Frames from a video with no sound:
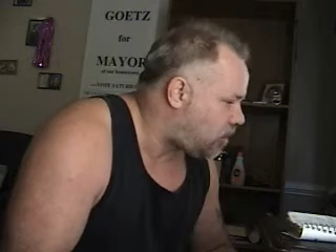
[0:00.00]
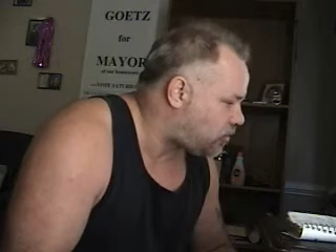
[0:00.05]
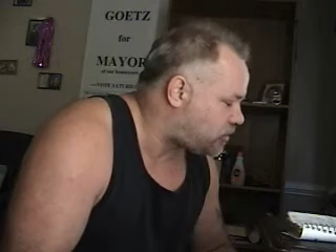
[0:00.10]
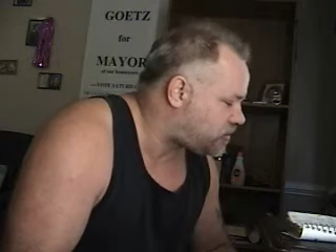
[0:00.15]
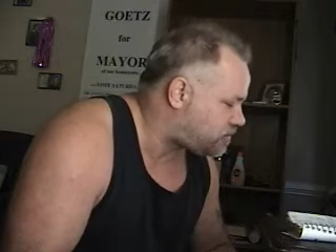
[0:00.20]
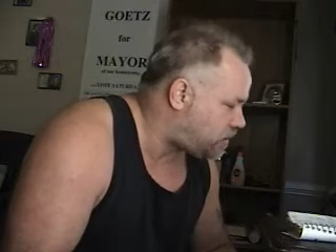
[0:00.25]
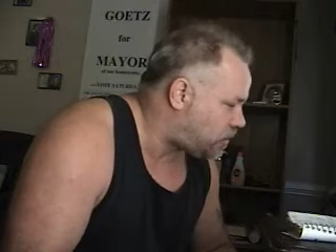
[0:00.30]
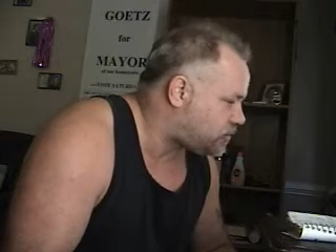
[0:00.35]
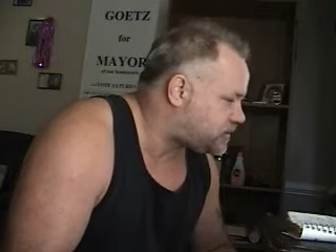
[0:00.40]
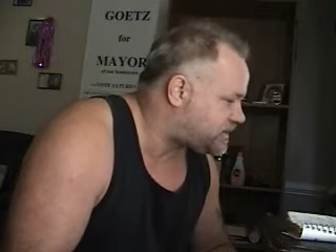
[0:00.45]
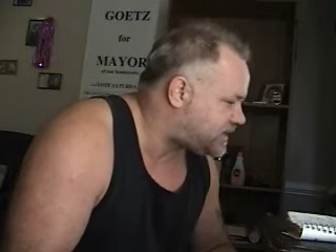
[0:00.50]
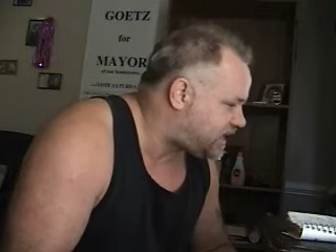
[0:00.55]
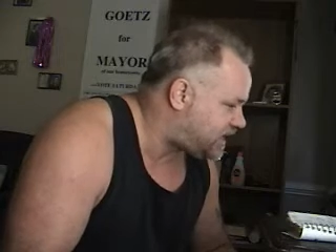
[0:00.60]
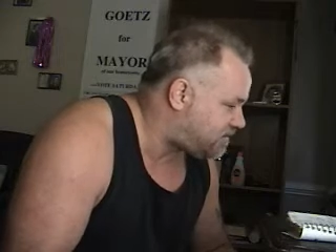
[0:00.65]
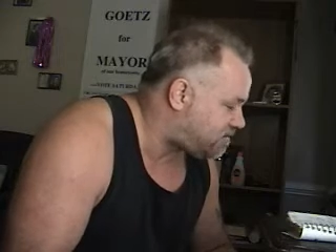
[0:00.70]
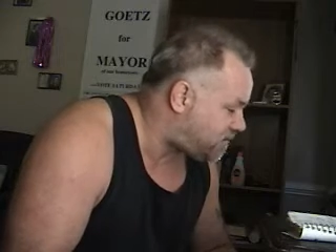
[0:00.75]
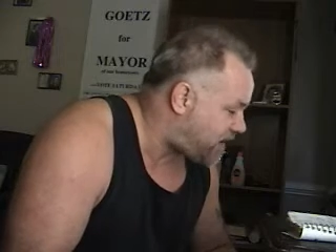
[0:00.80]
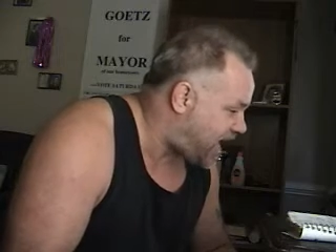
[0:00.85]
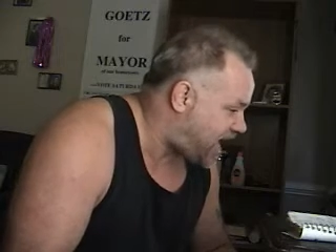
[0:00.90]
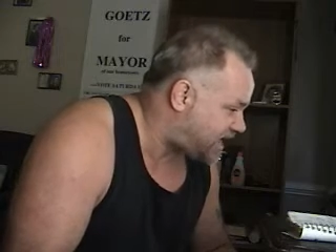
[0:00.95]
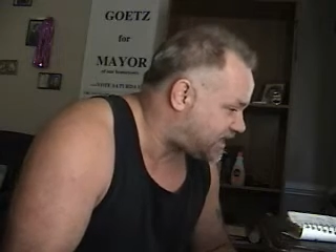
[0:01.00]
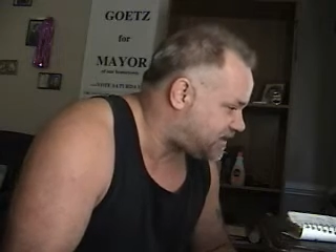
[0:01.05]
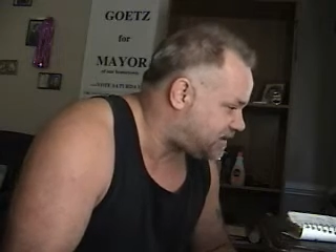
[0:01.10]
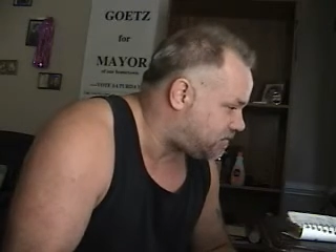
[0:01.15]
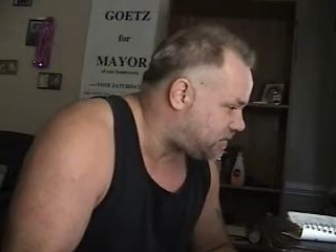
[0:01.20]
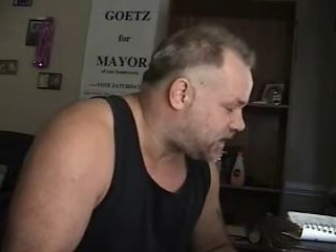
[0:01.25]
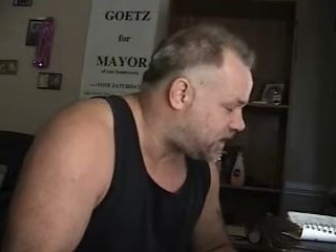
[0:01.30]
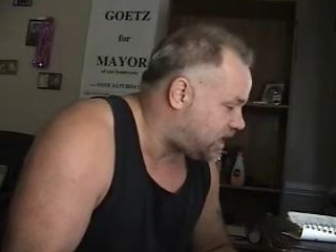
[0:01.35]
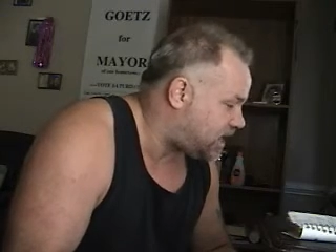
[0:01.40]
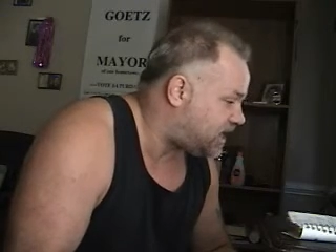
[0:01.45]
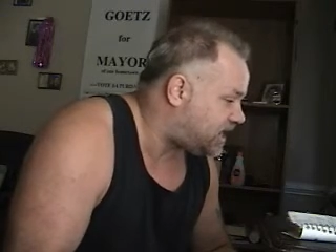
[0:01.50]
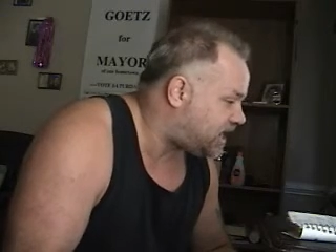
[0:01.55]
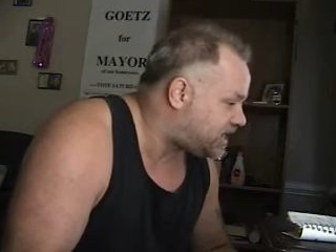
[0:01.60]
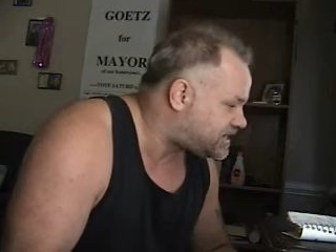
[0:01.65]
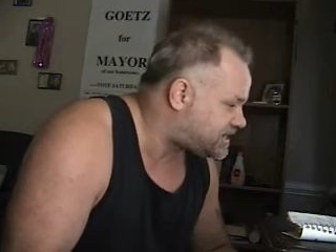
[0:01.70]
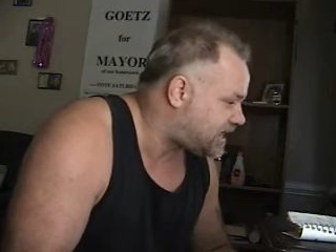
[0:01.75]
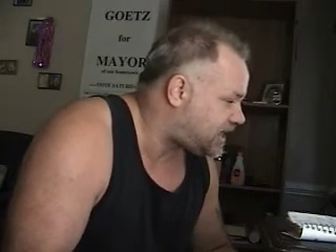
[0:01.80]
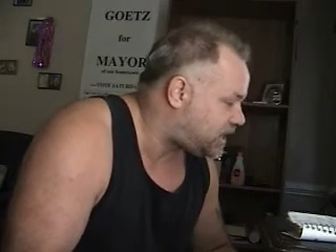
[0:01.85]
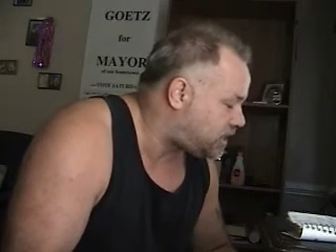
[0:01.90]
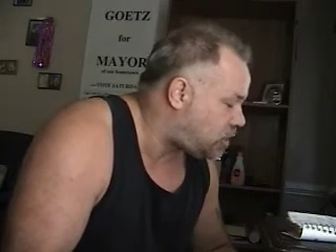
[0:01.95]
y'all were supposed to get back to me, and
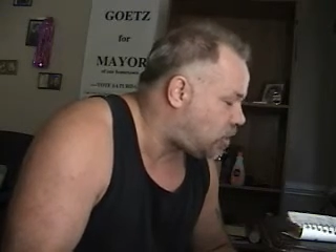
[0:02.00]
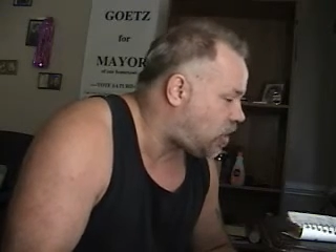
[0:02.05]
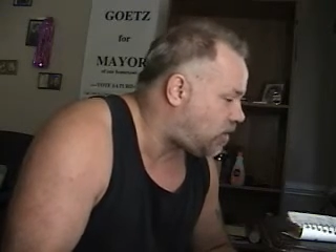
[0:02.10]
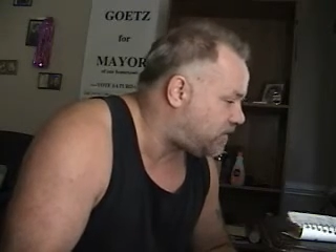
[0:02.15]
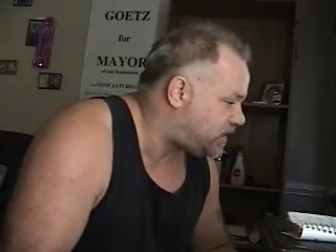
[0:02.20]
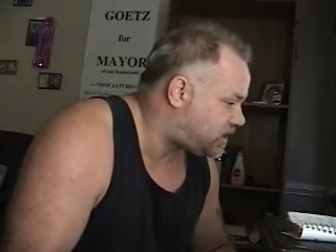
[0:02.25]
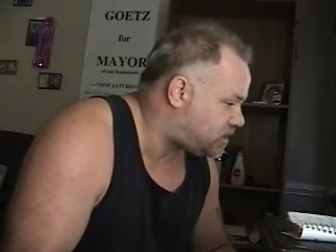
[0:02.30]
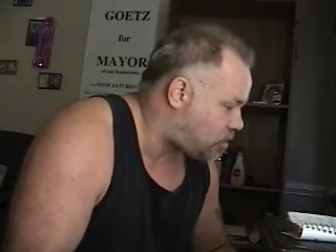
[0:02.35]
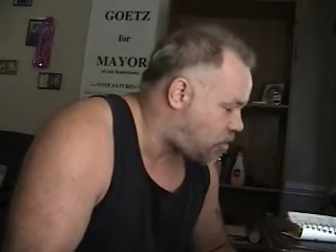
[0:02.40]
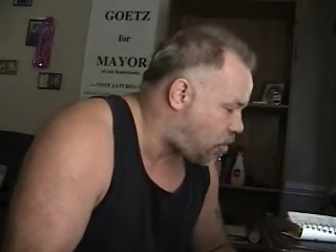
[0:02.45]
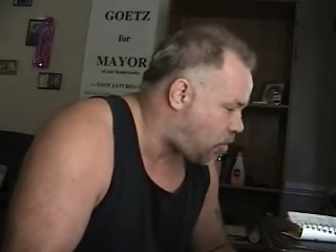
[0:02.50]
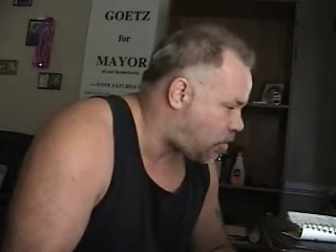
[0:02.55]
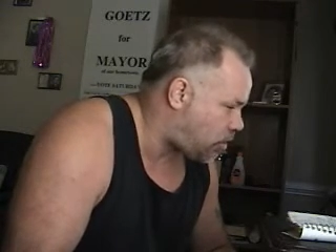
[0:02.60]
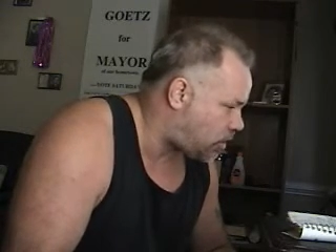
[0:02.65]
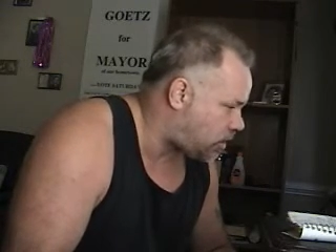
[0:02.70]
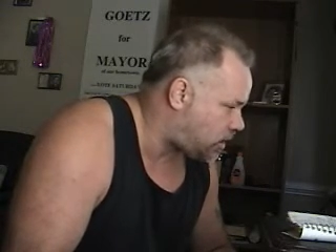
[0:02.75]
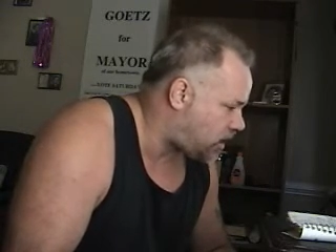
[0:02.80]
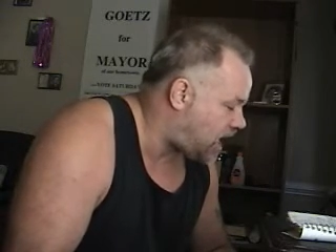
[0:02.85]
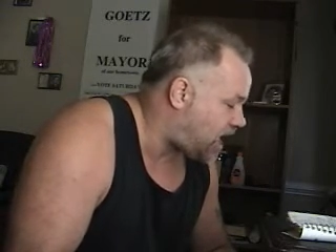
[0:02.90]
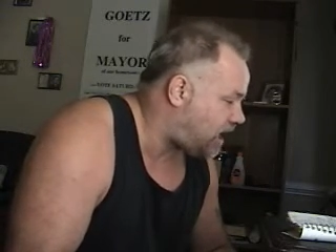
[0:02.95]
next thing I know, I'm in court.